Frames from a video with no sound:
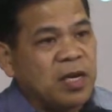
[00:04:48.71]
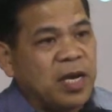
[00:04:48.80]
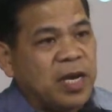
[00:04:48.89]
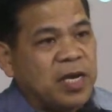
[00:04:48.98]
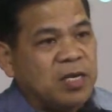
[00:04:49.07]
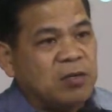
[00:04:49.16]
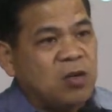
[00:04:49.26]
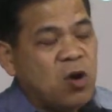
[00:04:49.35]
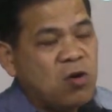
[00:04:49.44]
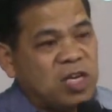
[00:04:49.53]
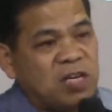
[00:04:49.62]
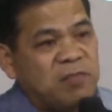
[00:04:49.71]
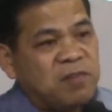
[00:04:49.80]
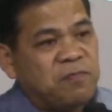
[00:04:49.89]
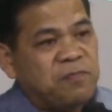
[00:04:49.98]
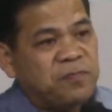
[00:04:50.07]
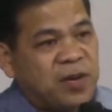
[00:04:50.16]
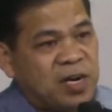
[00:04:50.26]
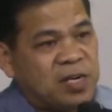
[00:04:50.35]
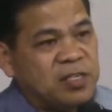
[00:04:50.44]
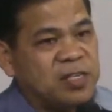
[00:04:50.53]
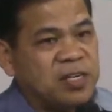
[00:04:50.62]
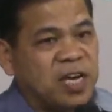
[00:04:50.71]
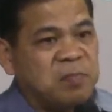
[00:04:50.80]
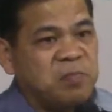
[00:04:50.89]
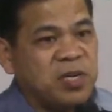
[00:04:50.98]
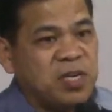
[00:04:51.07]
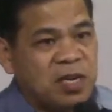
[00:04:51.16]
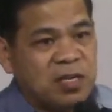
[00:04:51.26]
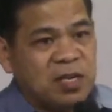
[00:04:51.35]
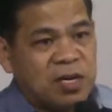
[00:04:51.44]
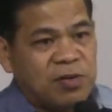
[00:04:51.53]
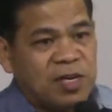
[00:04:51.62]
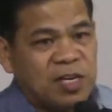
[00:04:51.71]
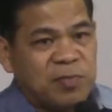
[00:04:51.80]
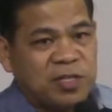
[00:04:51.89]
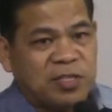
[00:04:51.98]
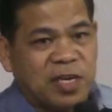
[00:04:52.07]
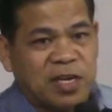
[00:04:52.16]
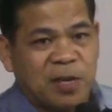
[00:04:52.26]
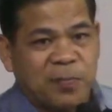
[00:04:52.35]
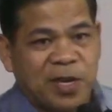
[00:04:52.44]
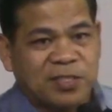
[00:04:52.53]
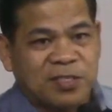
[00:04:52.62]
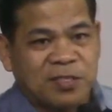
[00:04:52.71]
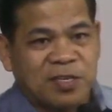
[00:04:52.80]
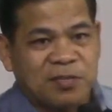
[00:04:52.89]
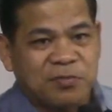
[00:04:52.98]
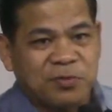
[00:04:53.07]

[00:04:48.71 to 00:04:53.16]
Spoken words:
and go even farther and beyond our limits and capacity.